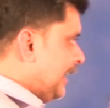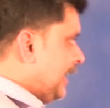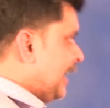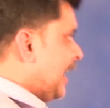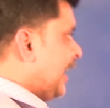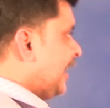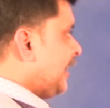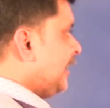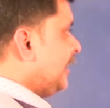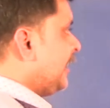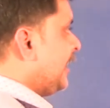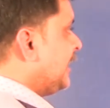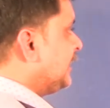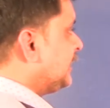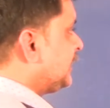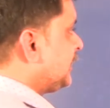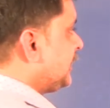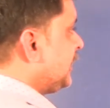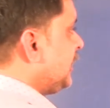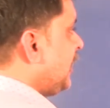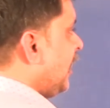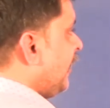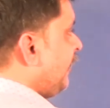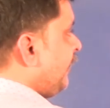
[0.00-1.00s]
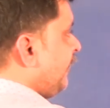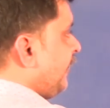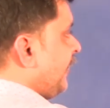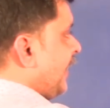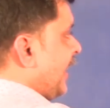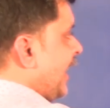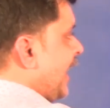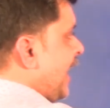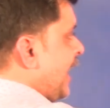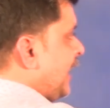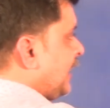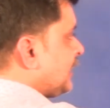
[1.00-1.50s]
Here, instead
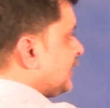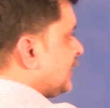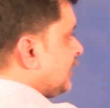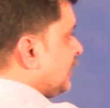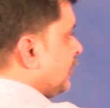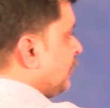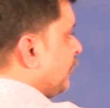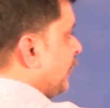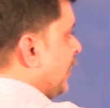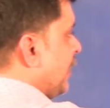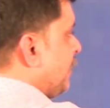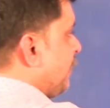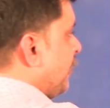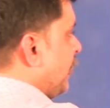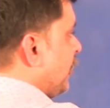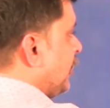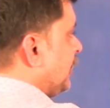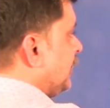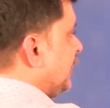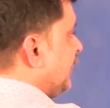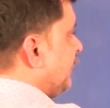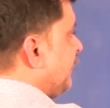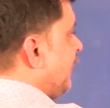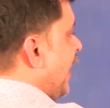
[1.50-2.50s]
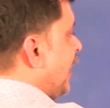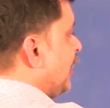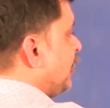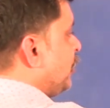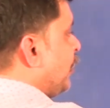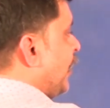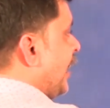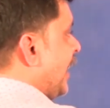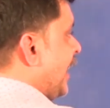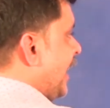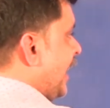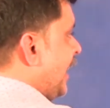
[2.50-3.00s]
of x, we put the
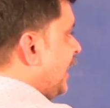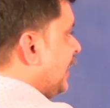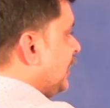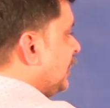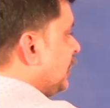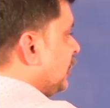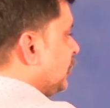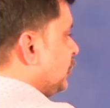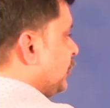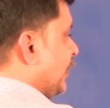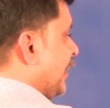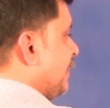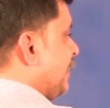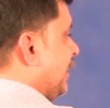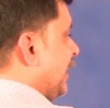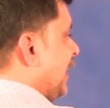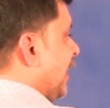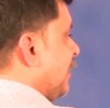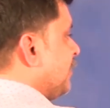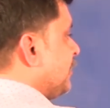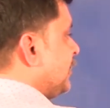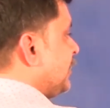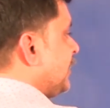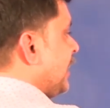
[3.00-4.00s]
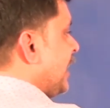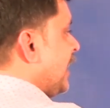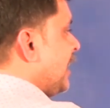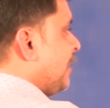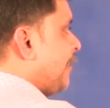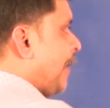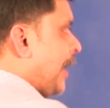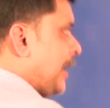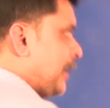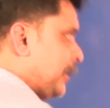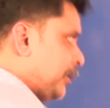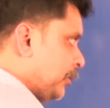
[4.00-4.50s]
value a, so it becomes
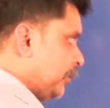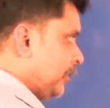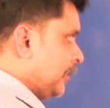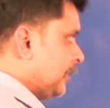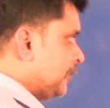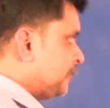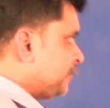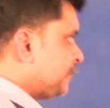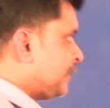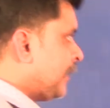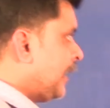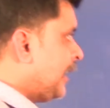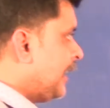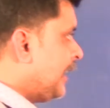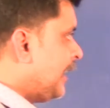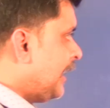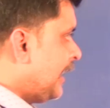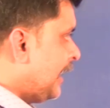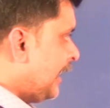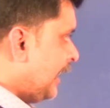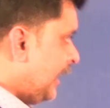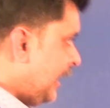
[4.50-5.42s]
a by 2.